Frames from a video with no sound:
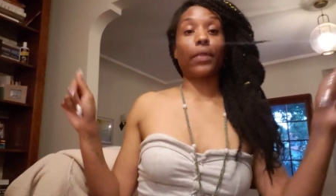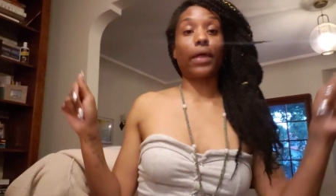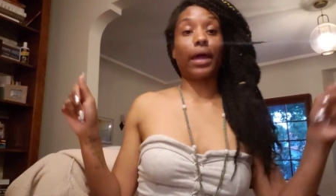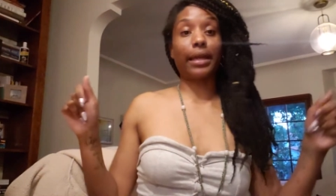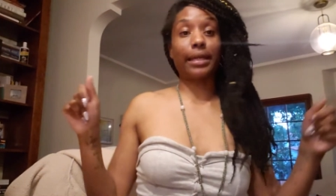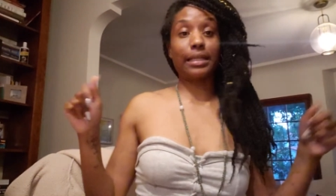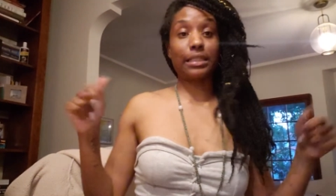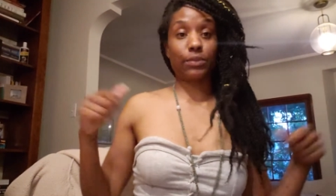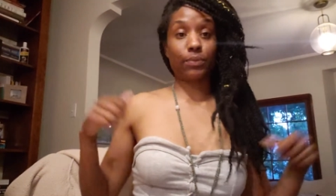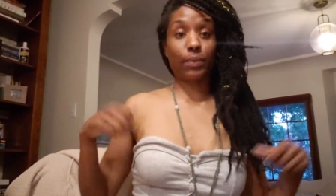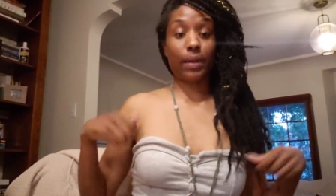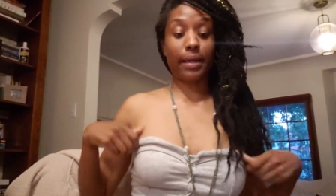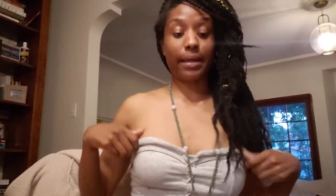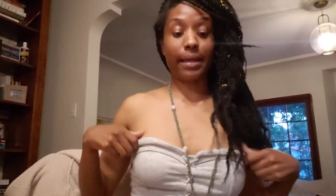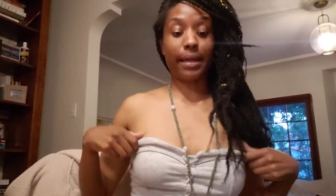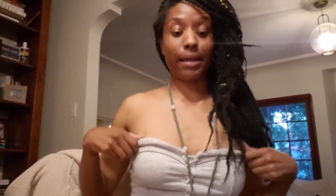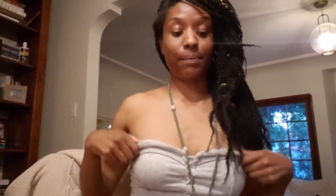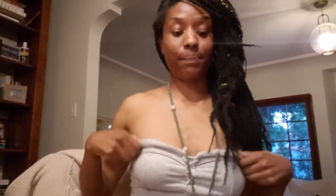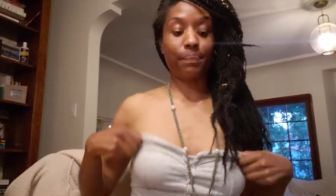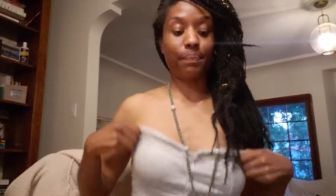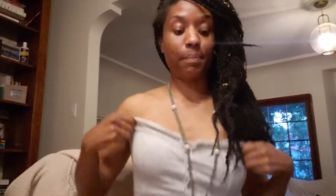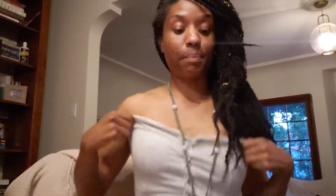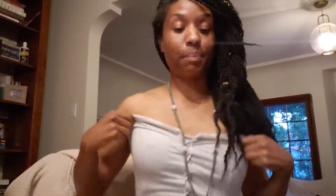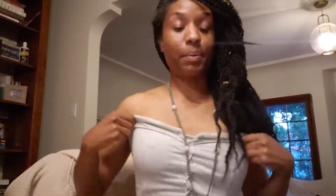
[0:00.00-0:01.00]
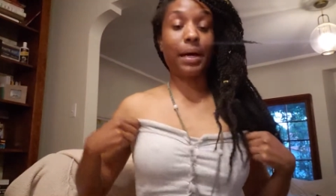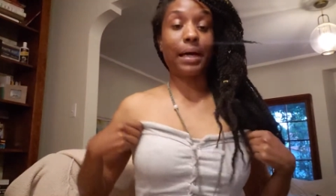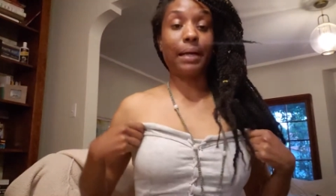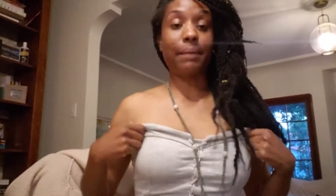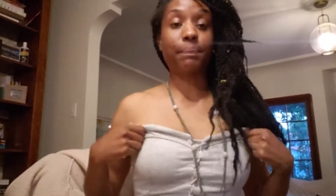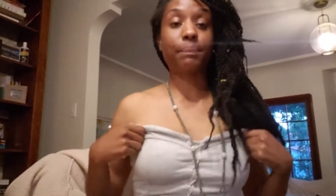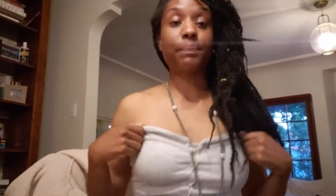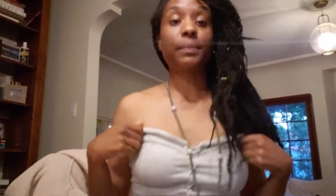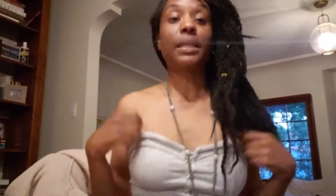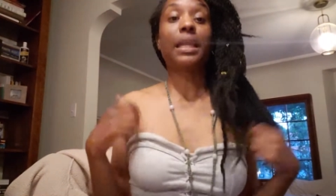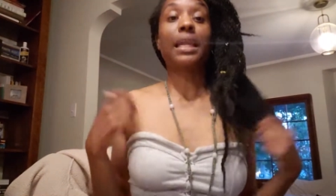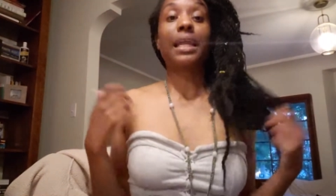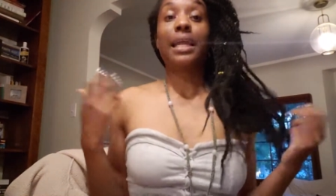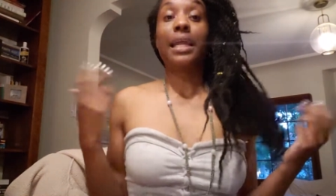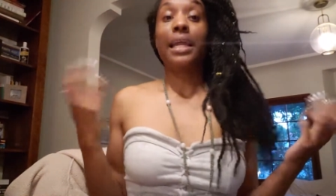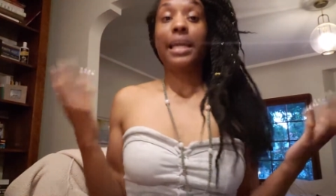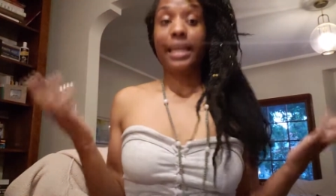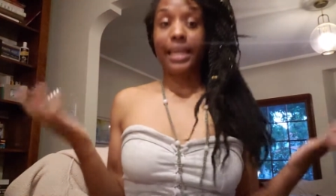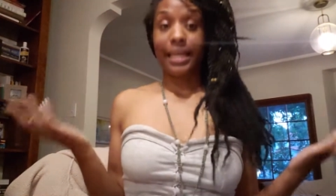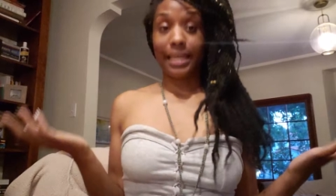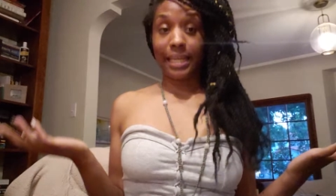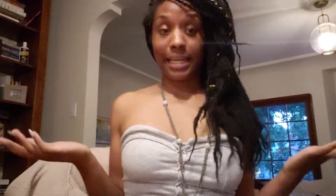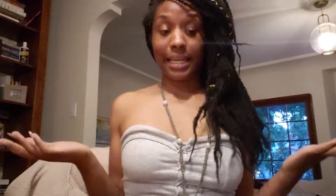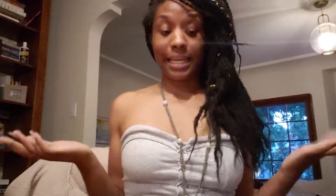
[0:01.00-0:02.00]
that is right now. But it